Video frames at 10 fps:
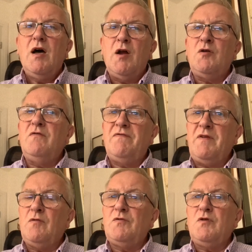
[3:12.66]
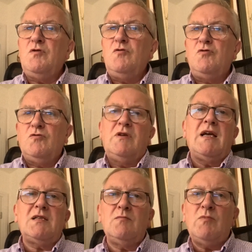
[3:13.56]
and you feel that you should
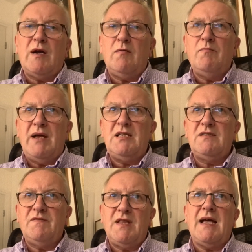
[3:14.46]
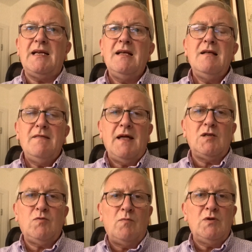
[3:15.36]
get some recompense for that.
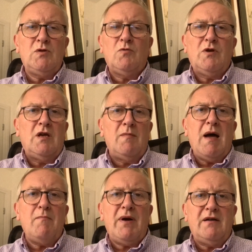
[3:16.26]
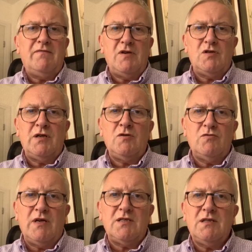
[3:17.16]
That's what we're talking about, beneficial
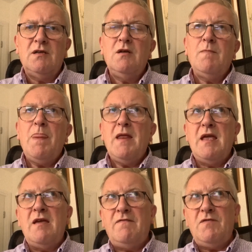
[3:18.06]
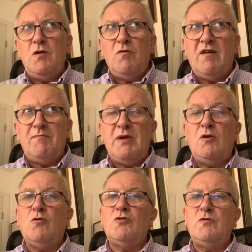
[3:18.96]
interest. If you have been
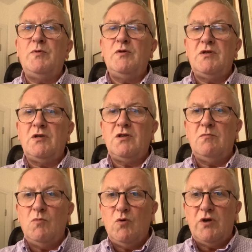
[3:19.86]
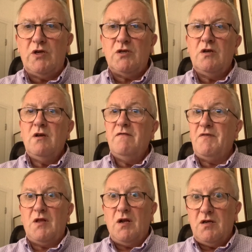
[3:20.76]
contributing to the mortgage for
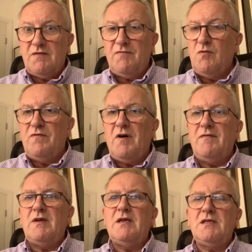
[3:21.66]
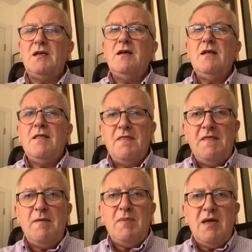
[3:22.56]
the last 4 or 5 years,
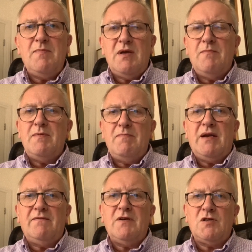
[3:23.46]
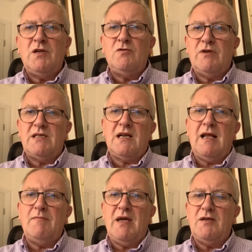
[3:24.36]
there may be a beneficial interest
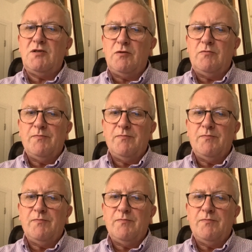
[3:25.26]
claim there too.